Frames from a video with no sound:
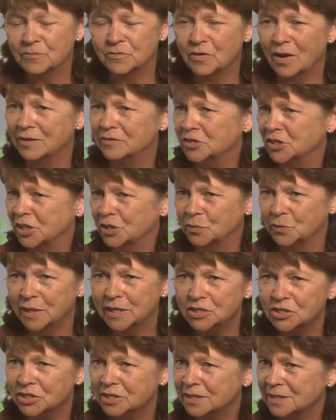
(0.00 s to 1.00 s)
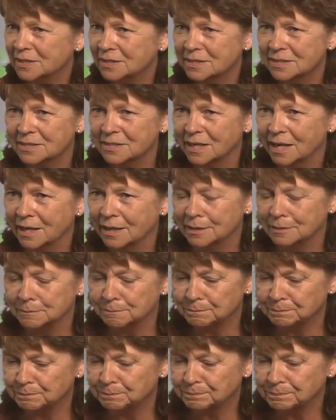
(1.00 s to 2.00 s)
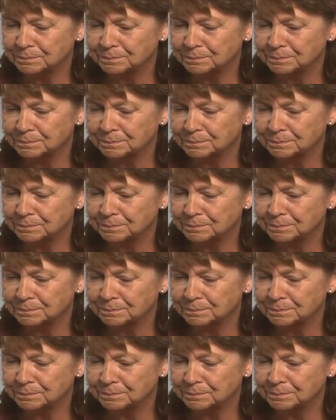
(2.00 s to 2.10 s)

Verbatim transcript: five generations, um,